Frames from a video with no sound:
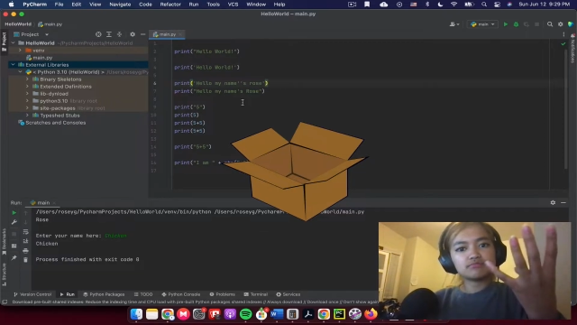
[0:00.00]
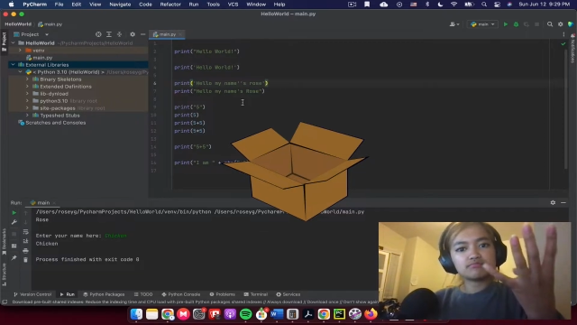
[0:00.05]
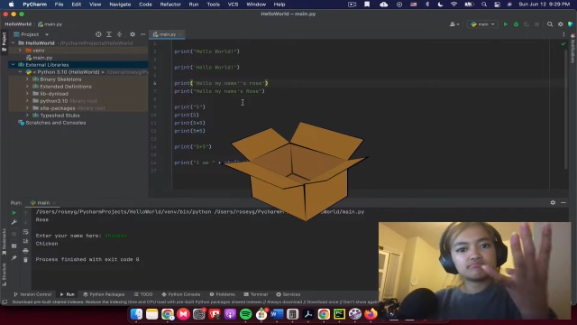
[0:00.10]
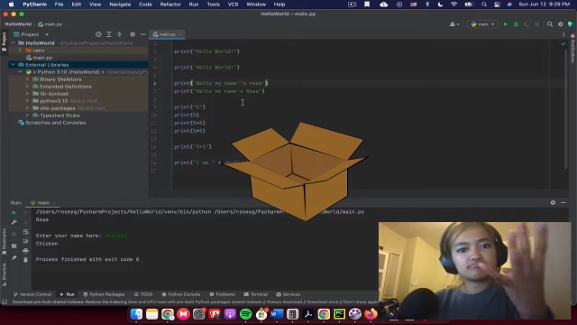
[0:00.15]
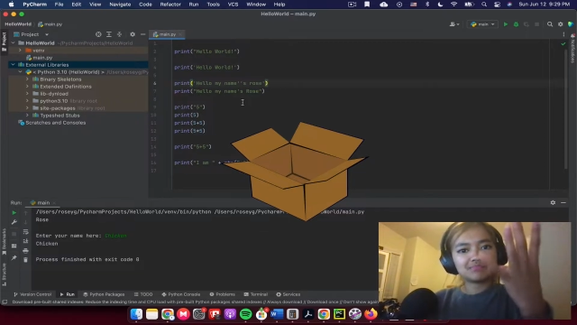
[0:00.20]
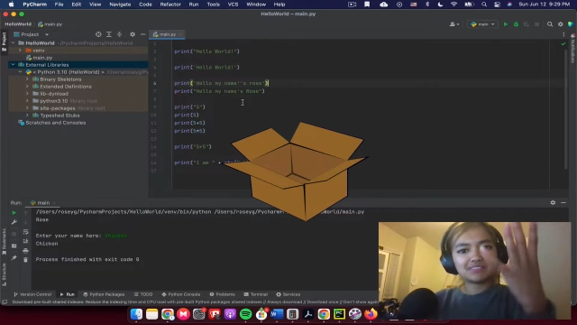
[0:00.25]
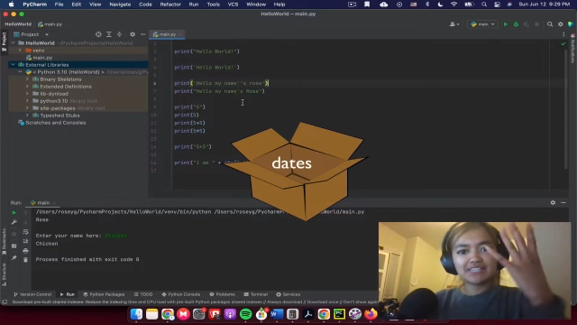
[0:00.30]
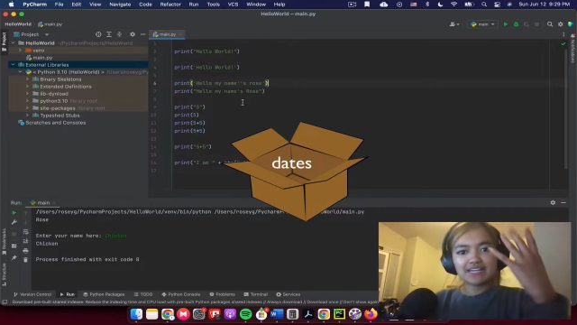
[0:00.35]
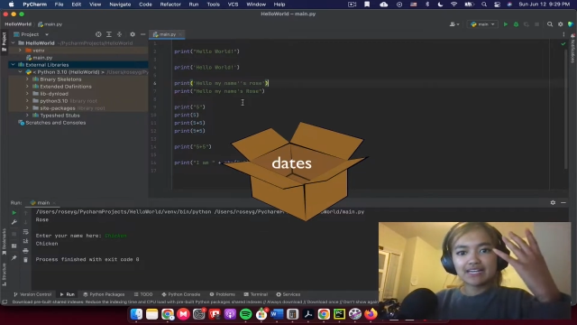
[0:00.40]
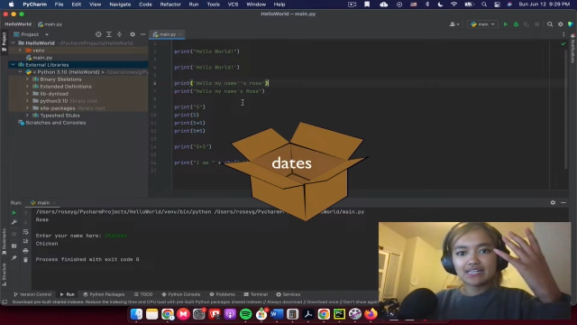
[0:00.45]

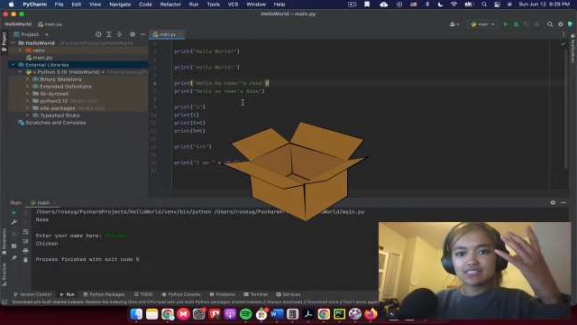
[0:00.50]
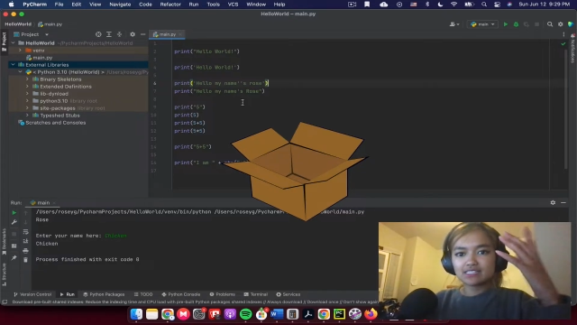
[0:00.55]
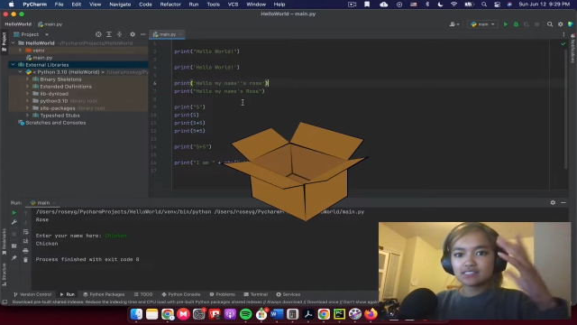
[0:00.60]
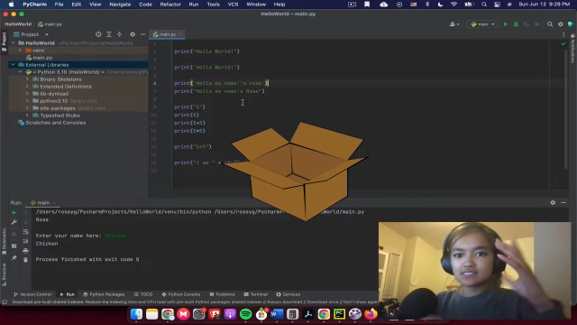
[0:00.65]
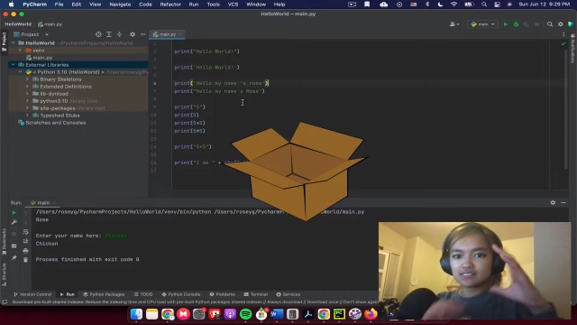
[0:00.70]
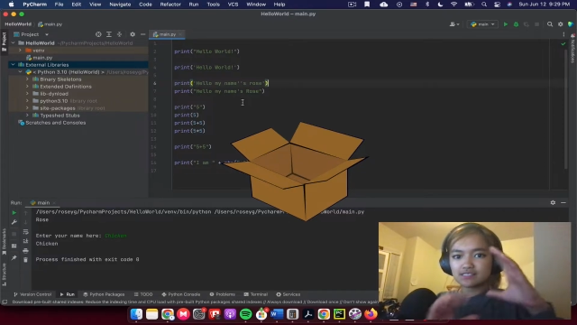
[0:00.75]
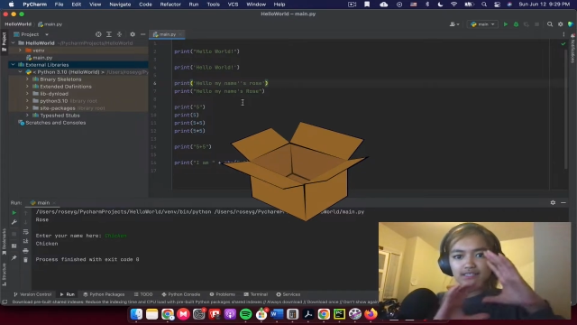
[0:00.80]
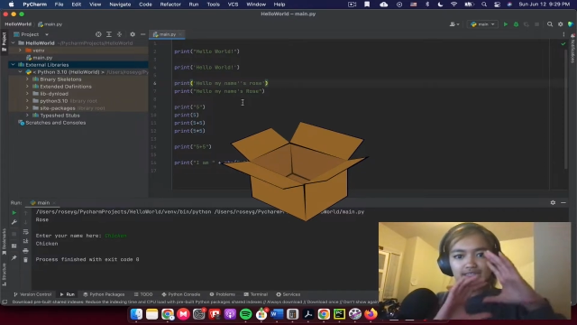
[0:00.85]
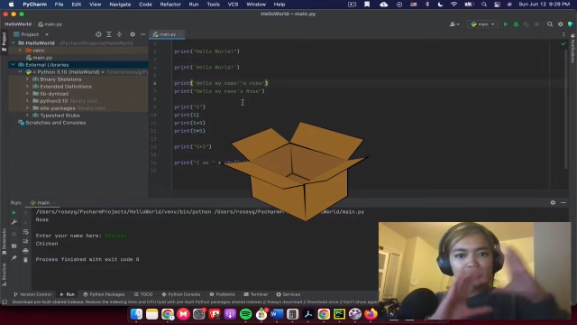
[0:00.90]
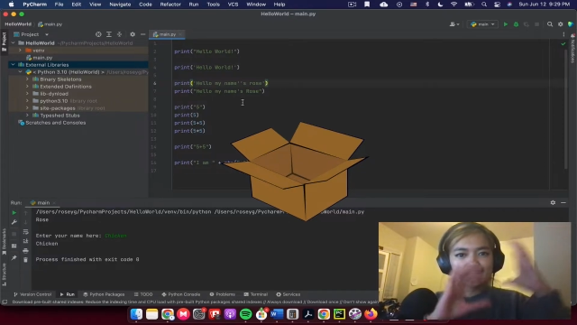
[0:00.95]
dates,
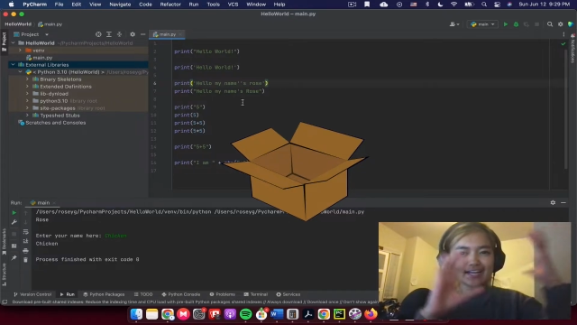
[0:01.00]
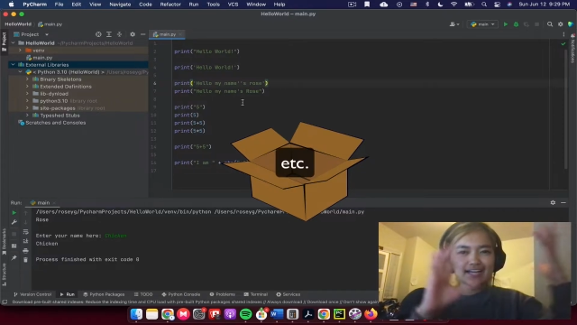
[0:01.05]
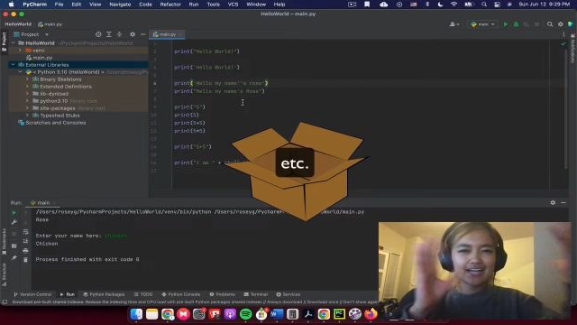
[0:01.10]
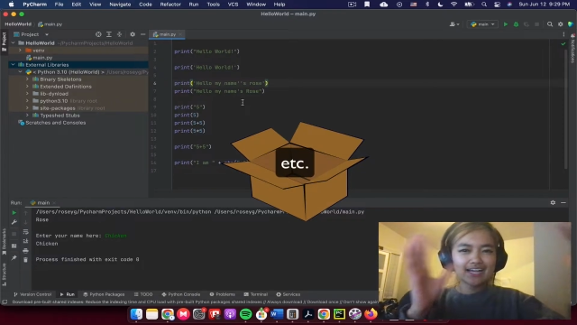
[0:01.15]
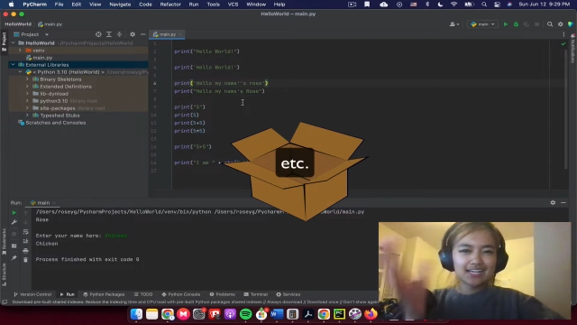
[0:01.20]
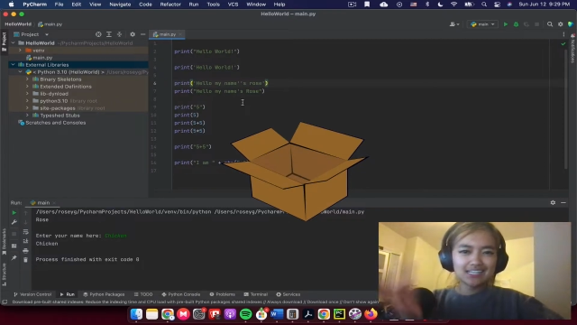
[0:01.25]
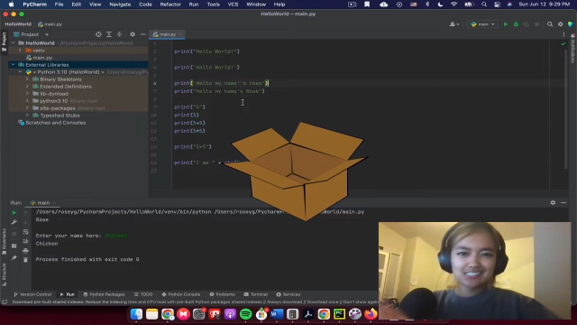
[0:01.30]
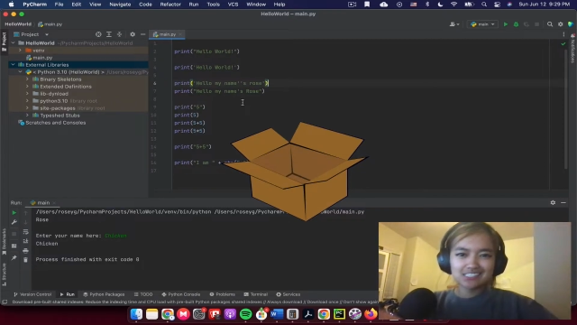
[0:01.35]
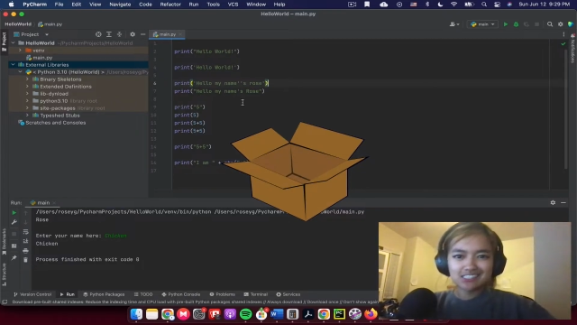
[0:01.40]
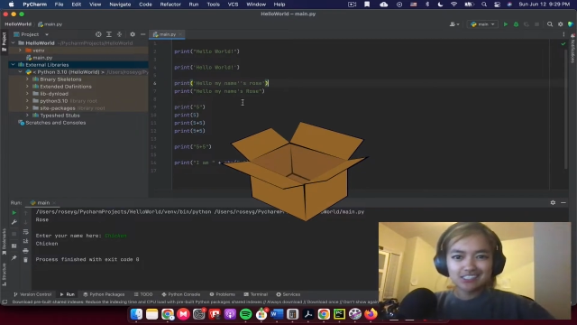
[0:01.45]

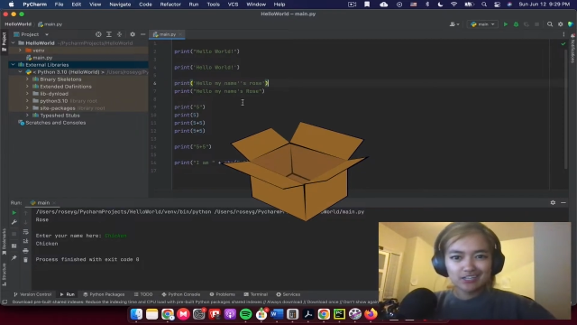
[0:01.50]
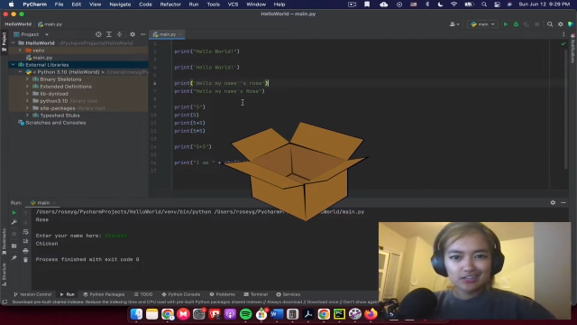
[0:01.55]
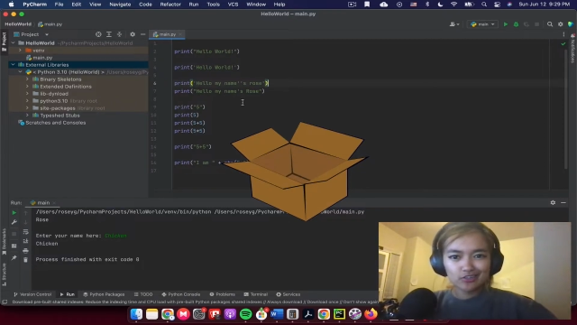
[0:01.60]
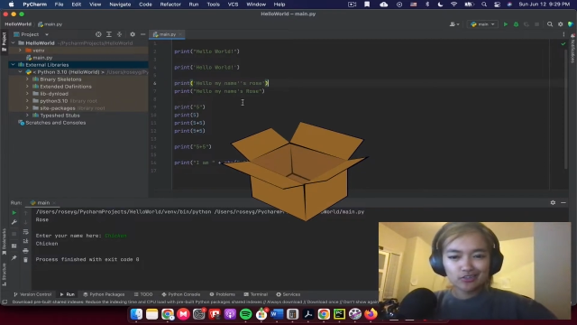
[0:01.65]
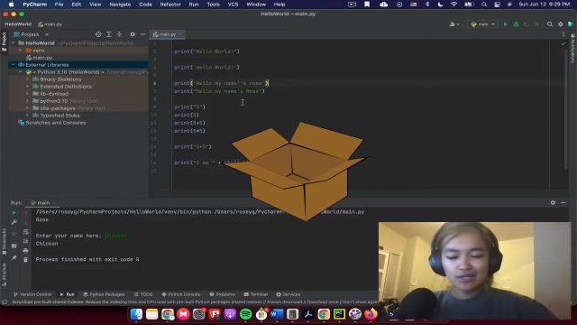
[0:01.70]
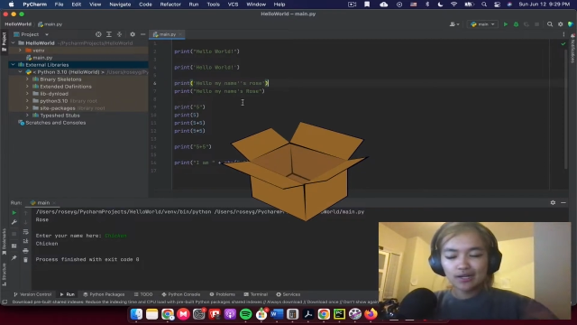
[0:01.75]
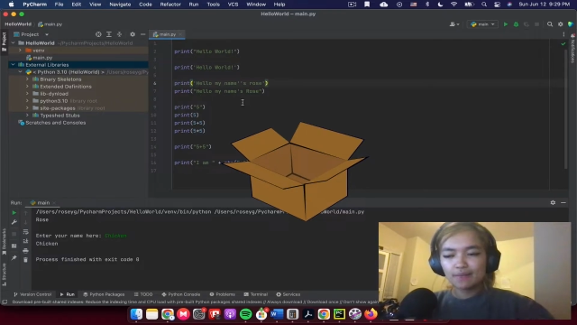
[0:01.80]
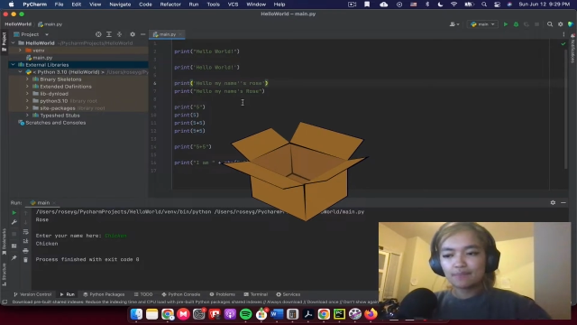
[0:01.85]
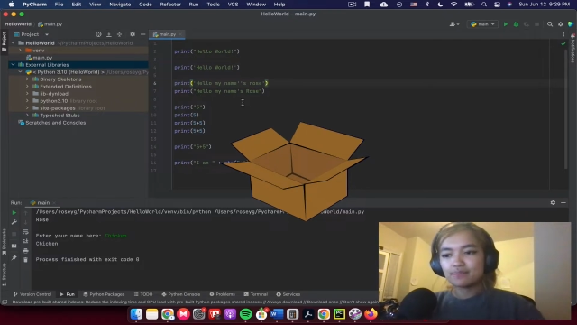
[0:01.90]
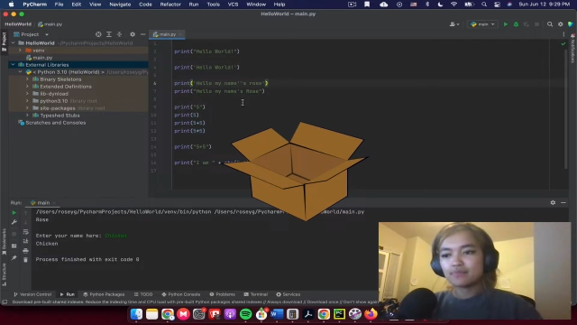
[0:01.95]

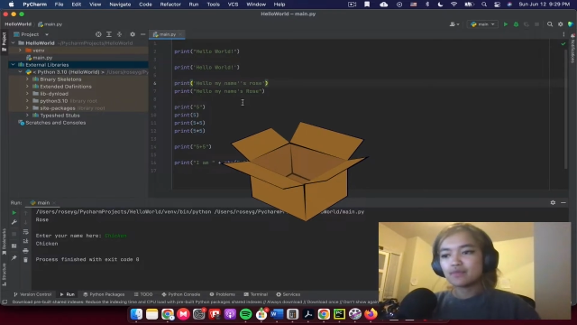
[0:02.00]
etc.